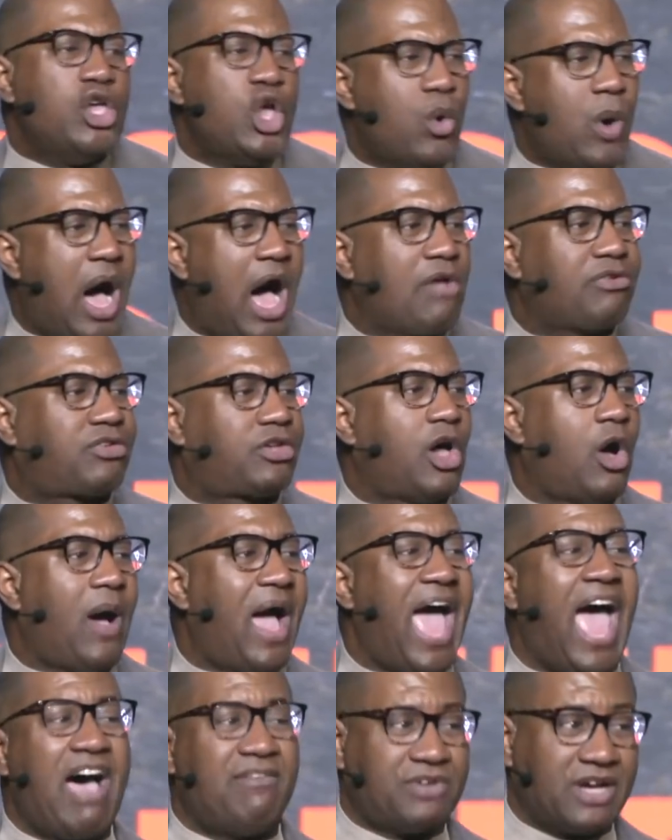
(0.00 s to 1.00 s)
you also
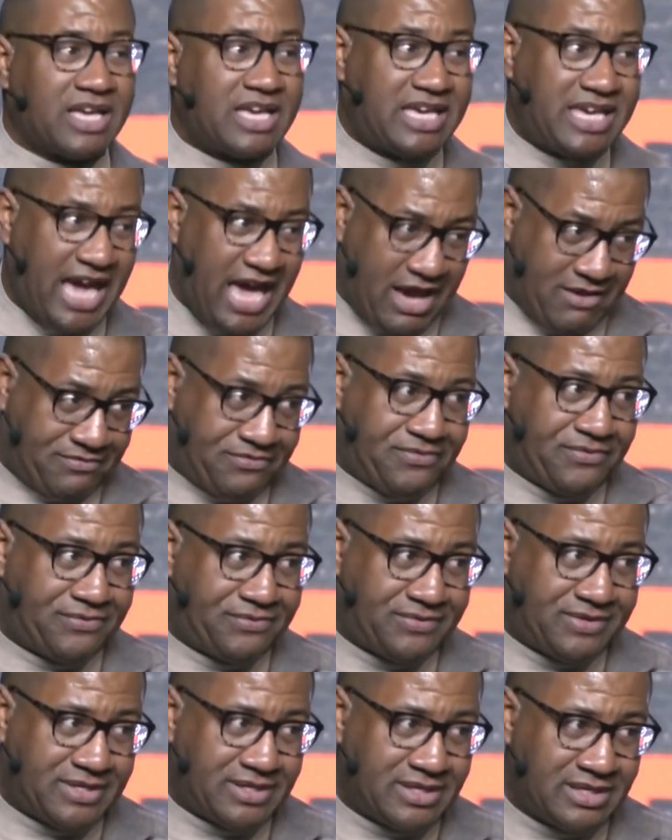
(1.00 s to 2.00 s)
have a gift.
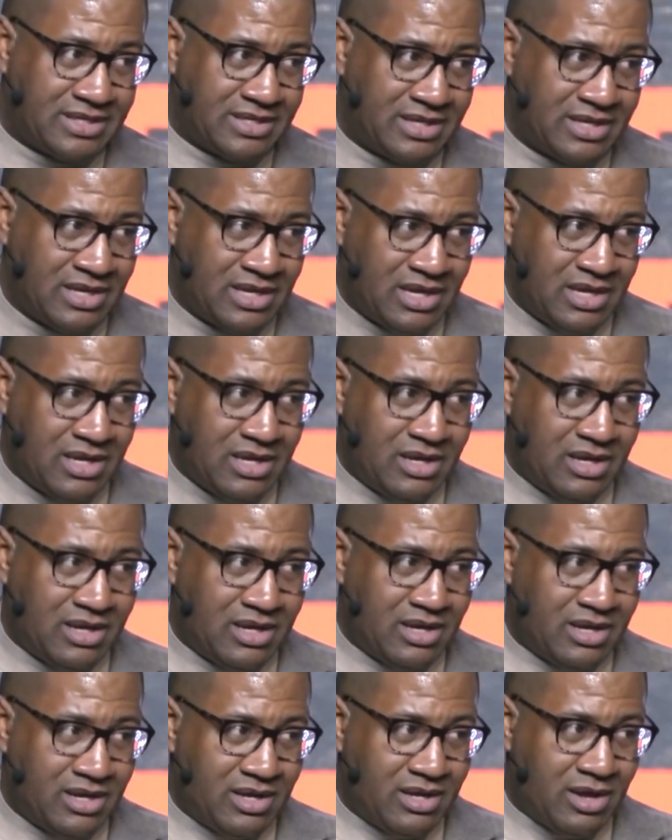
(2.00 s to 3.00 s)

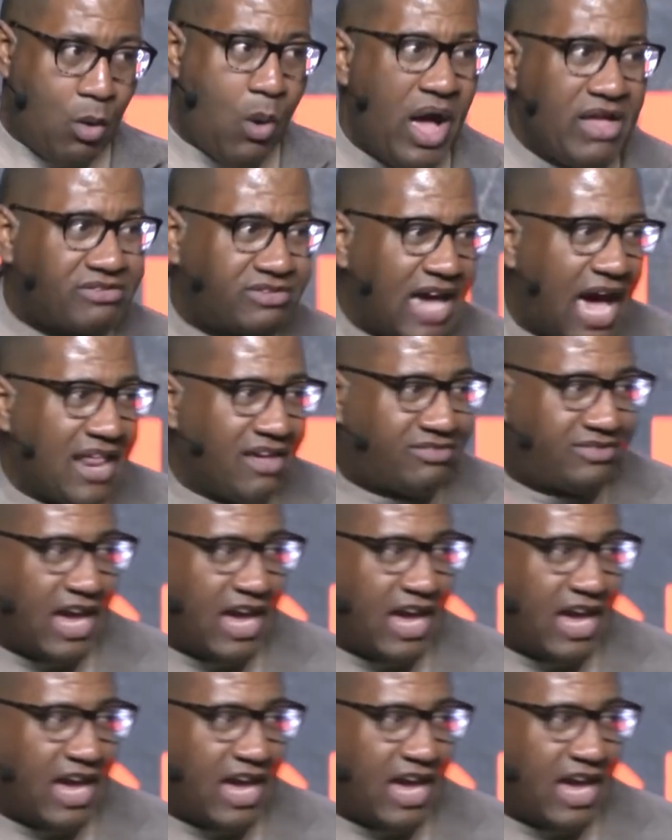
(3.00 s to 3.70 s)
On one side, he